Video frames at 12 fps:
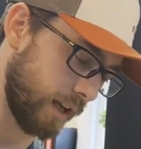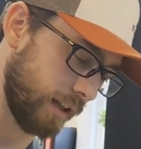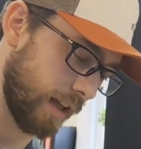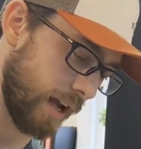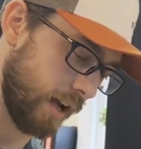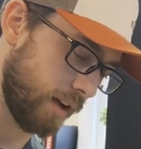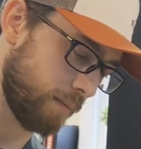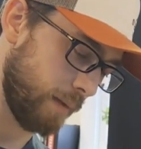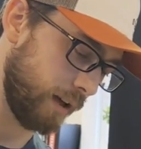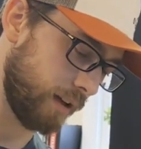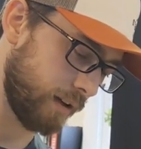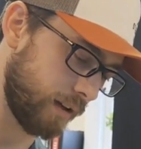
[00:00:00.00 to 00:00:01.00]
they like.
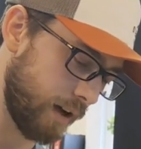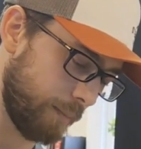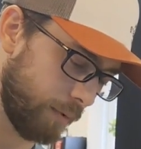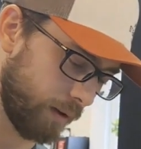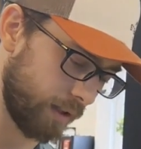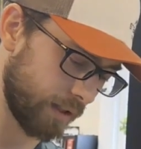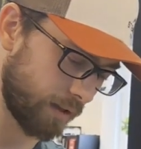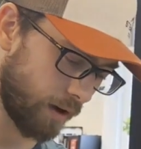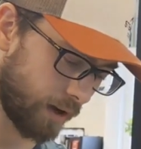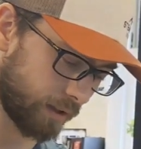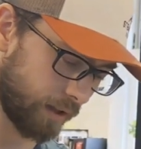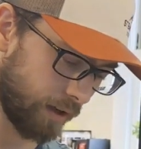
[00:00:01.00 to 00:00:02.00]
Make a couple of these
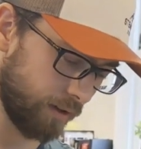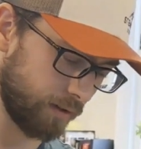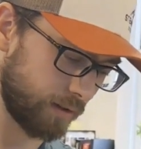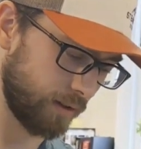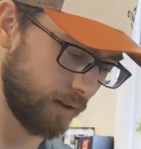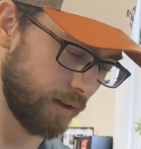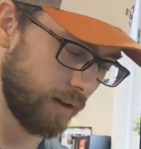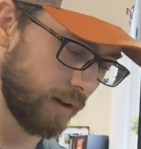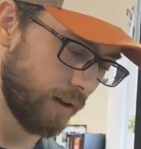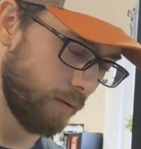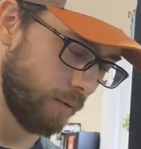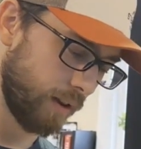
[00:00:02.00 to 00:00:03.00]
cocktails
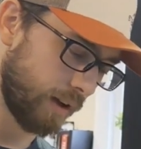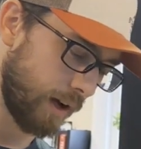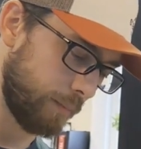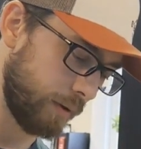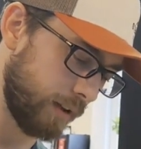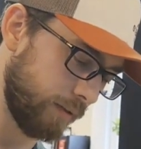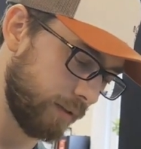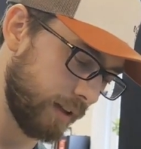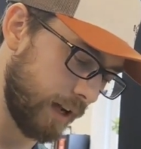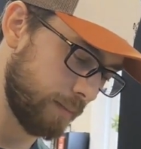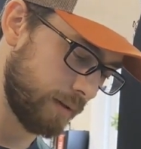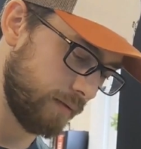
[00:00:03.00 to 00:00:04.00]
with a couple different
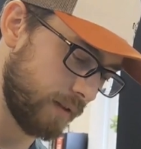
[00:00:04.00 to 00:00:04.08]
types of